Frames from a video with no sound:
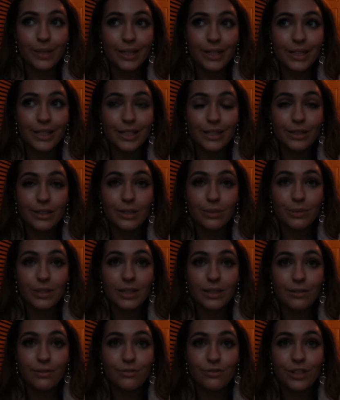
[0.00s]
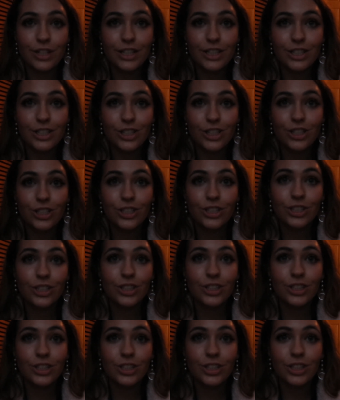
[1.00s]
that deals with the fridge,
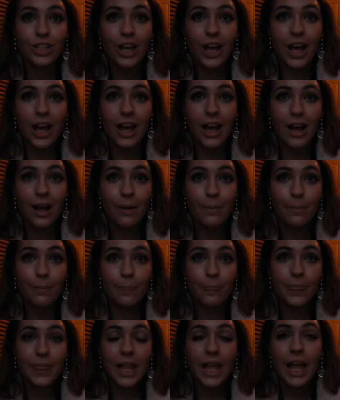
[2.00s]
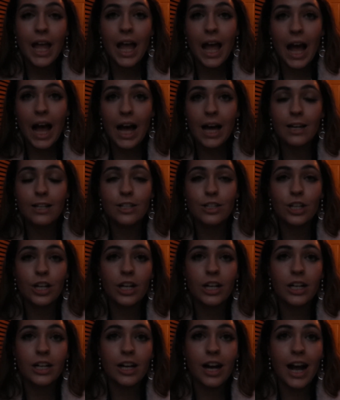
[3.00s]
and
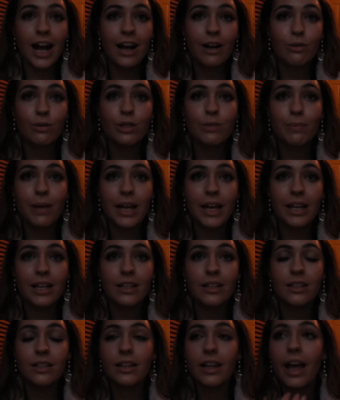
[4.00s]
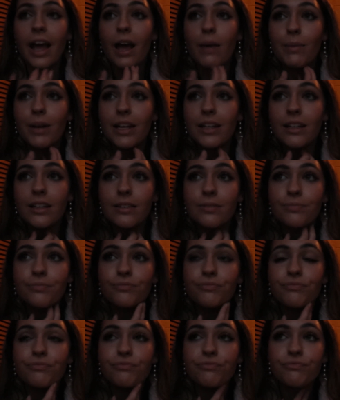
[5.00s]
our housemate Emmett,
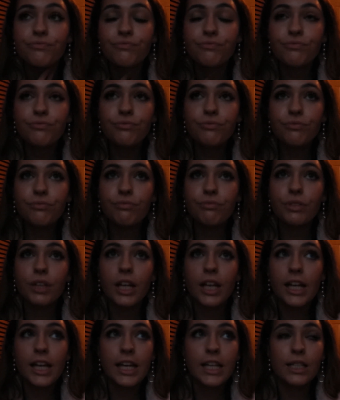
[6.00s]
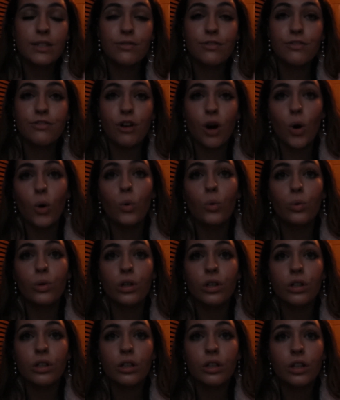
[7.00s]
his
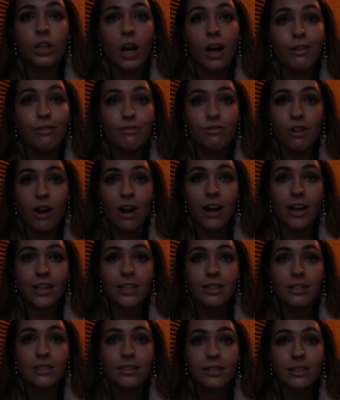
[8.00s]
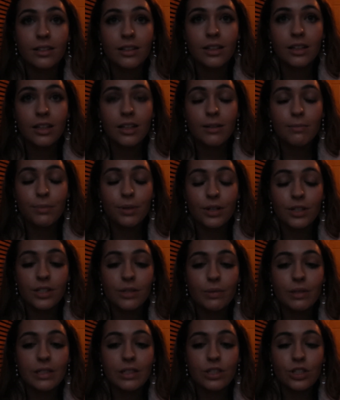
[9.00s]
phone got fried because
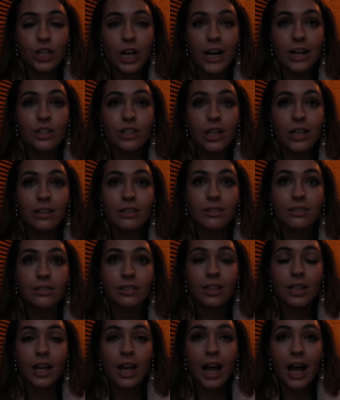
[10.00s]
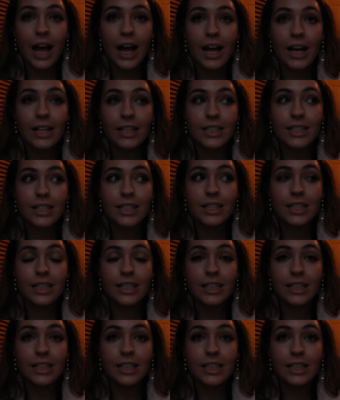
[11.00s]
it was charging, and
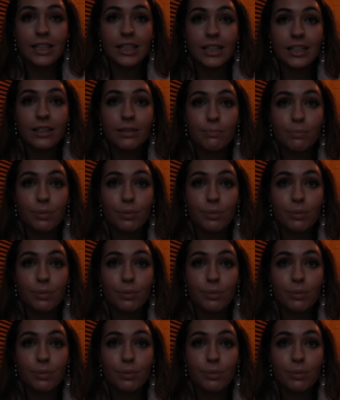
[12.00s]
the